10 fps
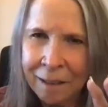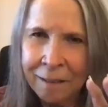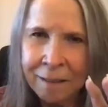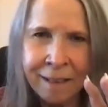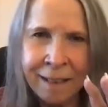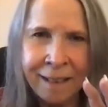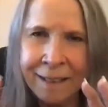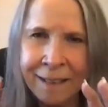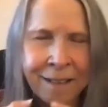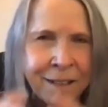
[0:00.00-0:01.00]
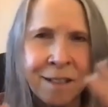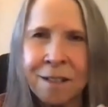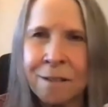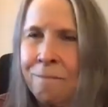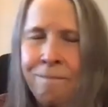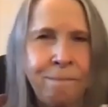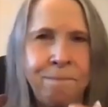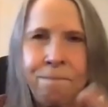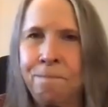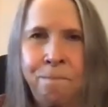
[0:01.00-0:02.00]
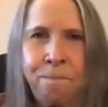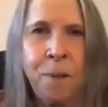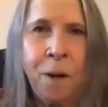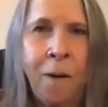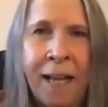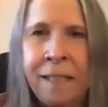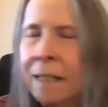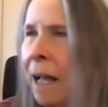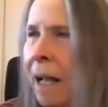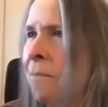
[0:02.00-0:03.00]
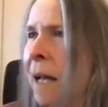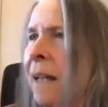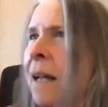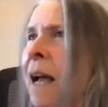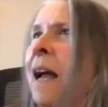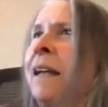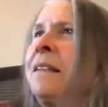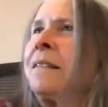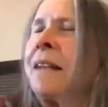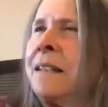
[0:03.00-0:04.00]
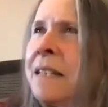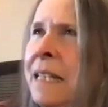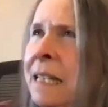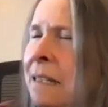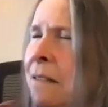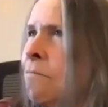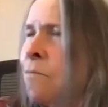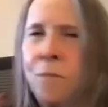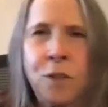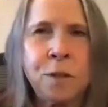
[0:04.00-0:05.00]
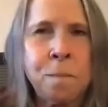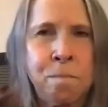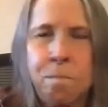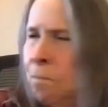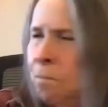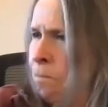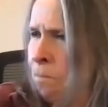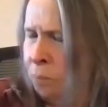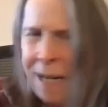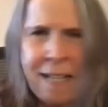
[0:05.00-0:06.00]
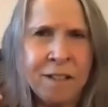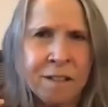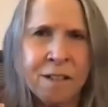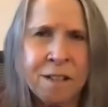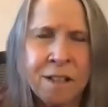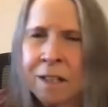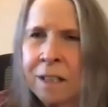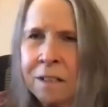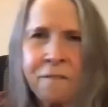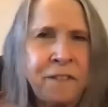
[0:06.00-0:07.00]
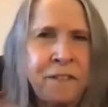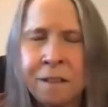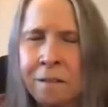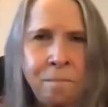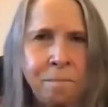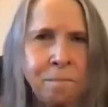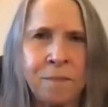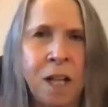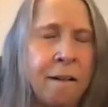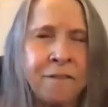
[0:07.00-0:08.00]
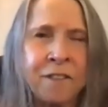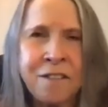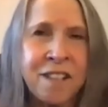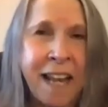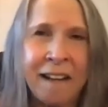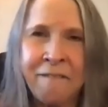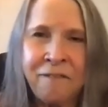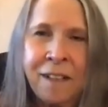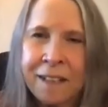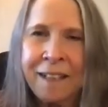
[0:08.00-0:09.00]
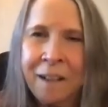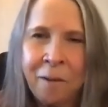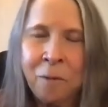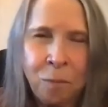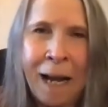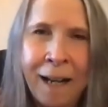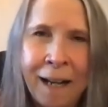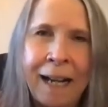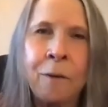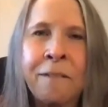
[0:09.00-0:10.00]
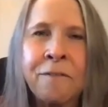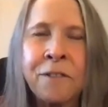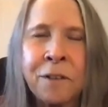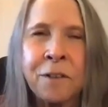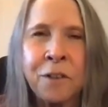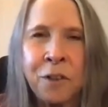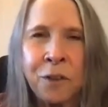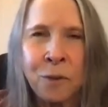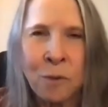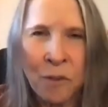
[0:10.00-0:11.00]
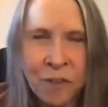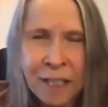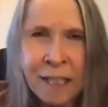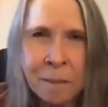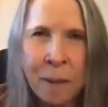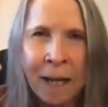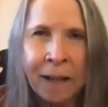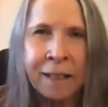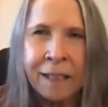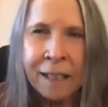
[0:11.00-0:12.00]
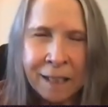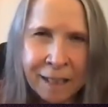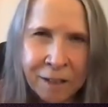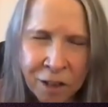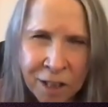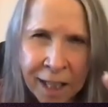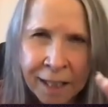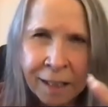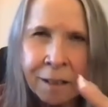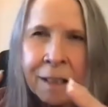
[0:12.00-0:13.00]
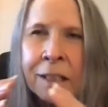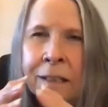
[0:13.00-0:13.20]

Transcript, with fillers: oh it's hmm. just you know I, I i i i need your presence to feel loved and safe oh however you think about it it just kind of